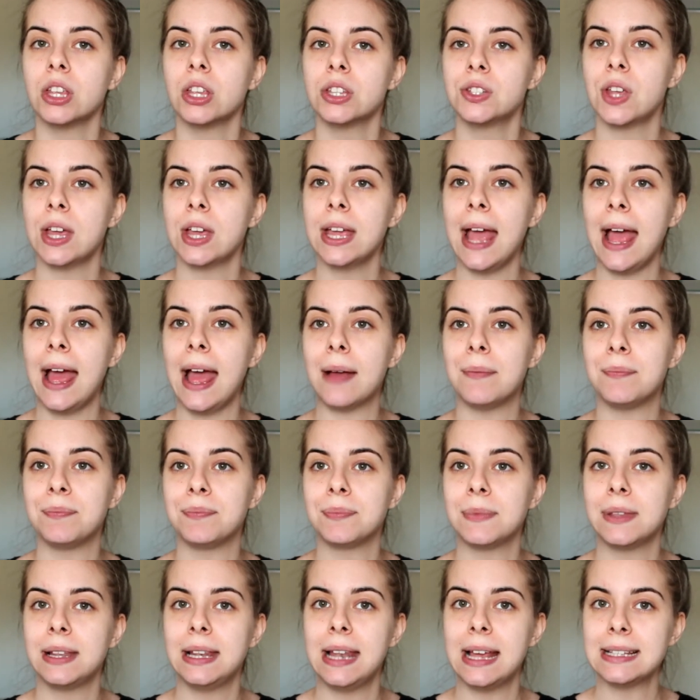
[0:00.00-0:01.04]
So yeah,
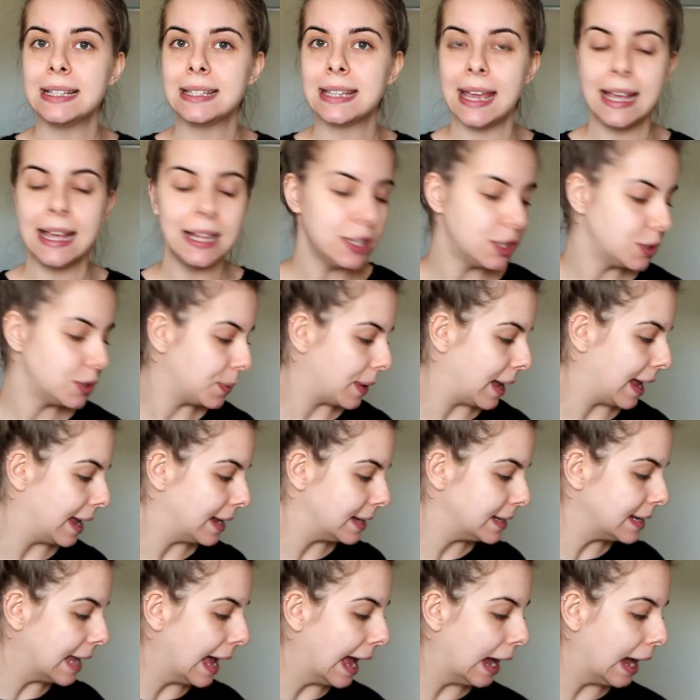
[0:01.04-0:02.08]
let's get into
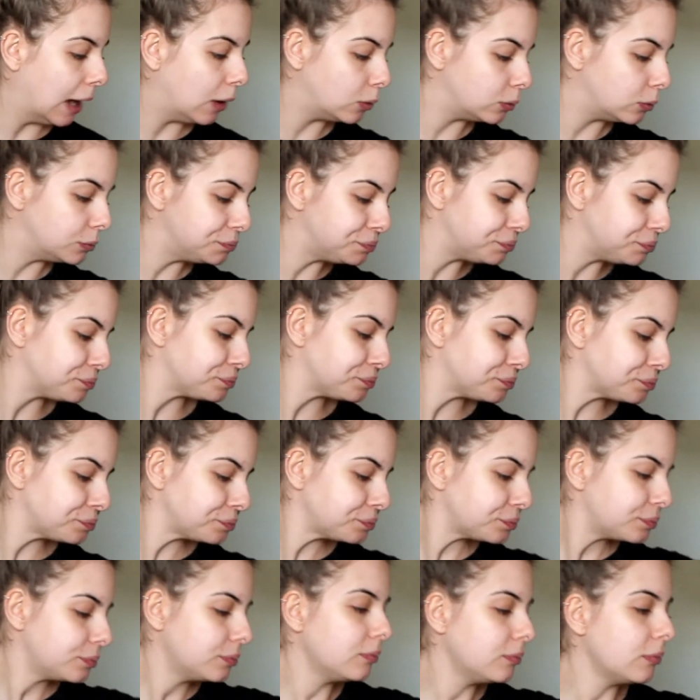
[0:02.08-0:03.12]
it. Now,
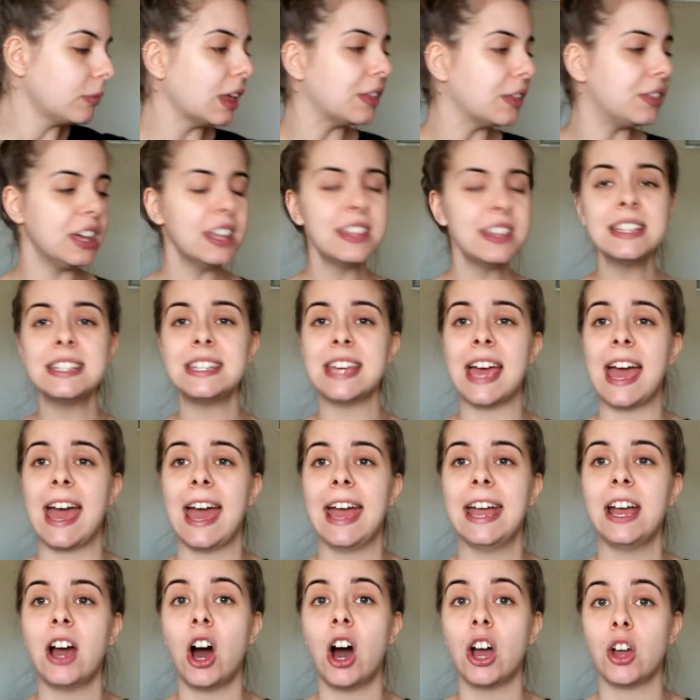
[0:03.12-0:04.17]
the other
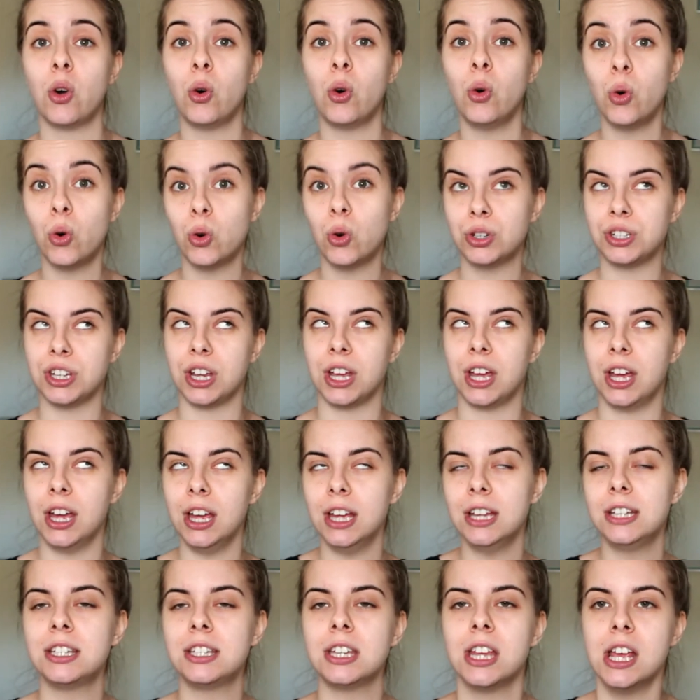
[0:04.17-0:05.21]
day I
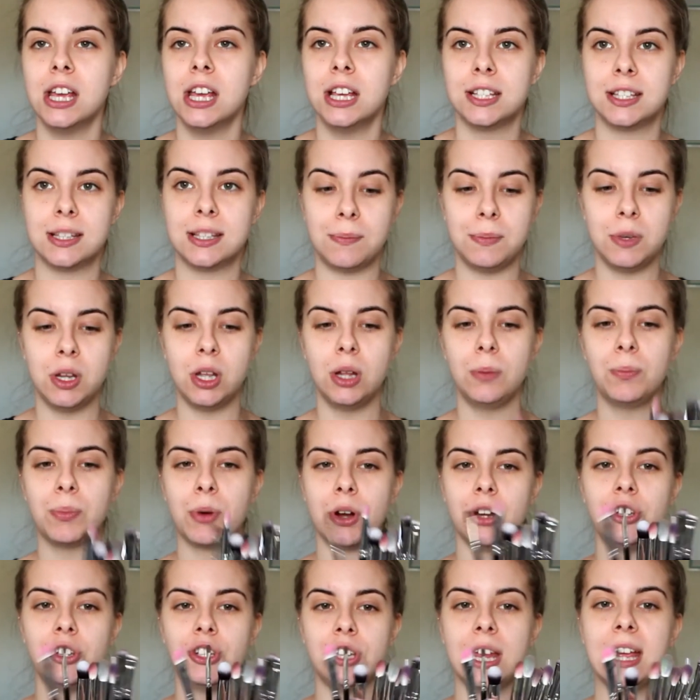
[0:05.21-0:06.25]
ordered some new
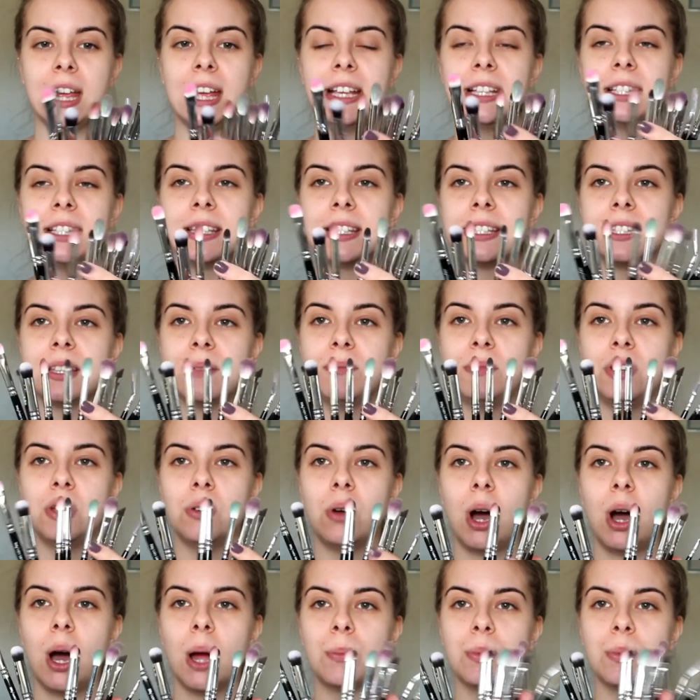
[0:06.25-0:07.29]
brushes, some new
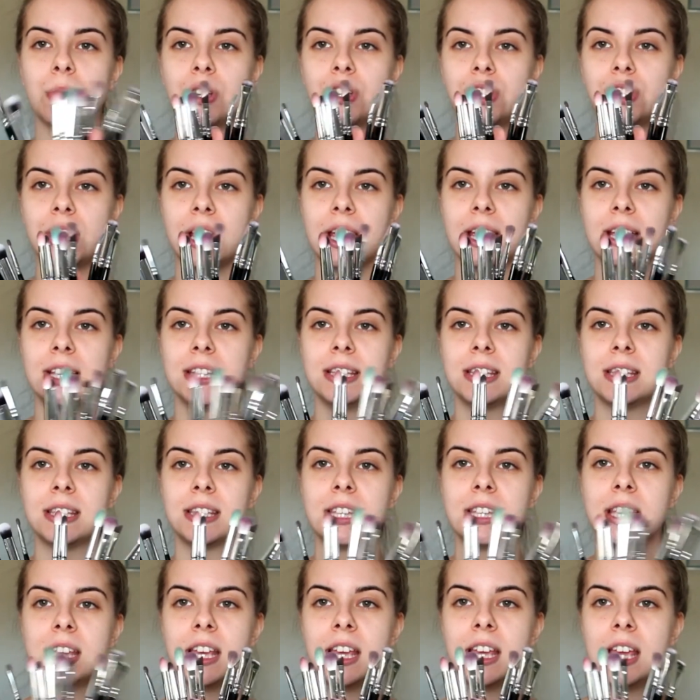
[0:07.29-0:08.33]
eye
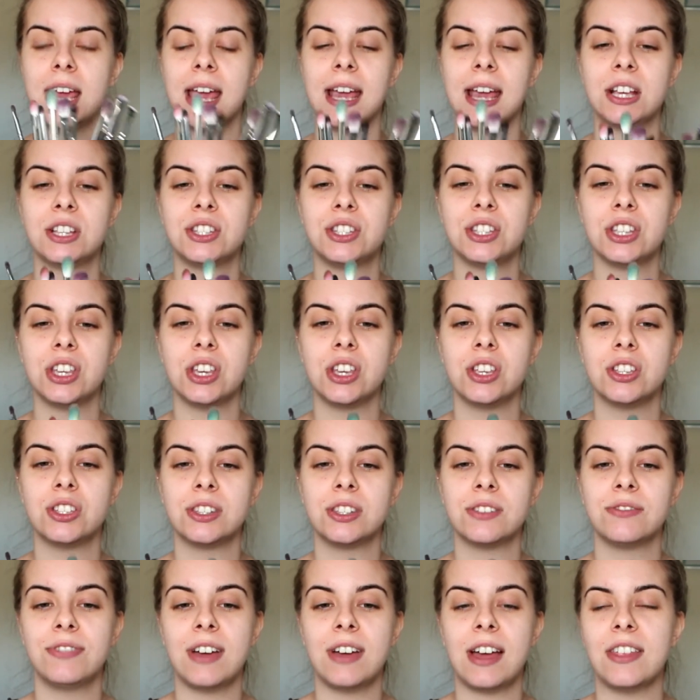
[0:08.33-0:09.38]
brushes. Excuse
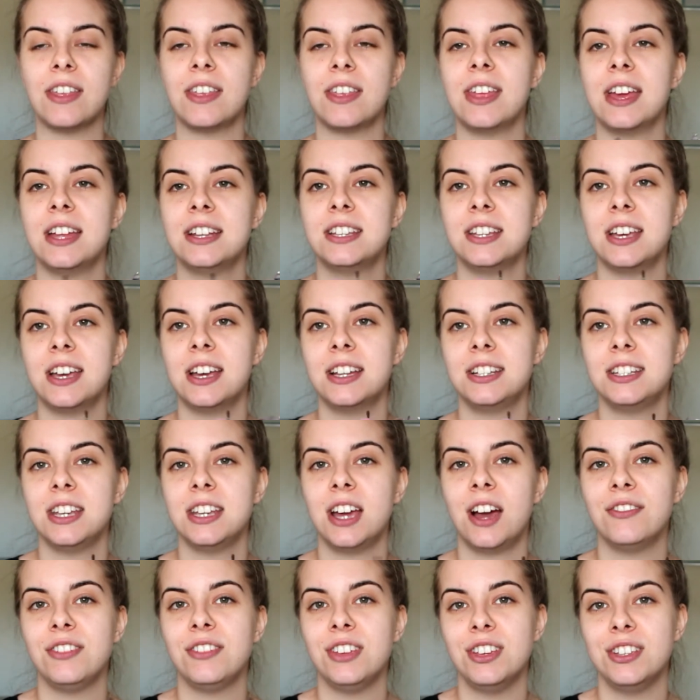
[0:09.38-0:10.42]
the fact that they're dirty,
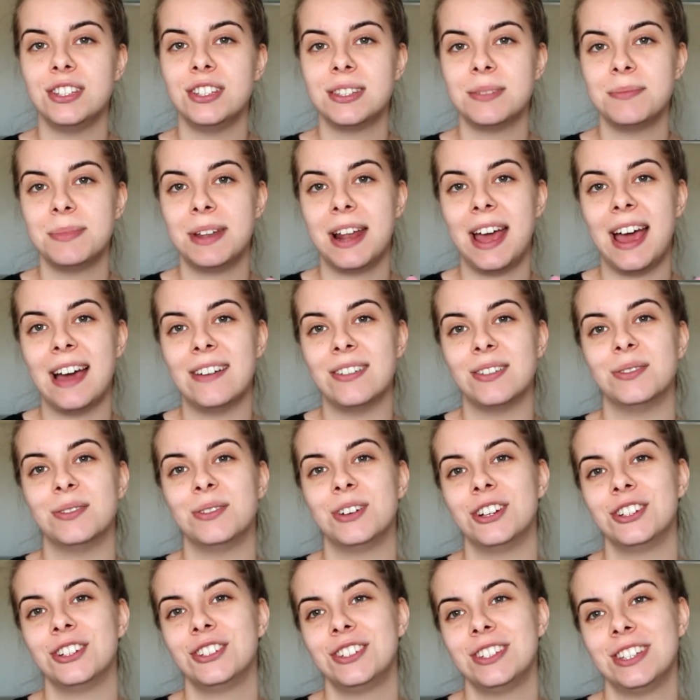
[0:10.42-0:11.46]
I've used them and haven't
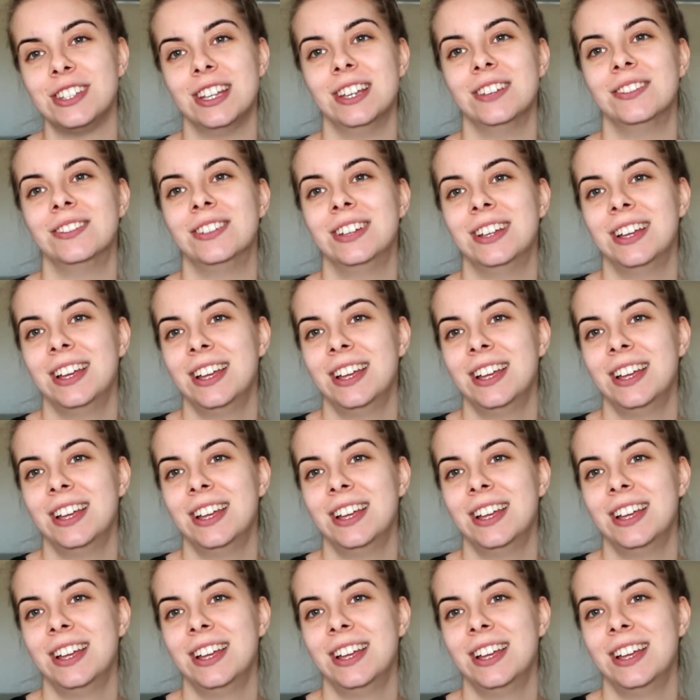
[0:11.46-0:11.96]
washed them.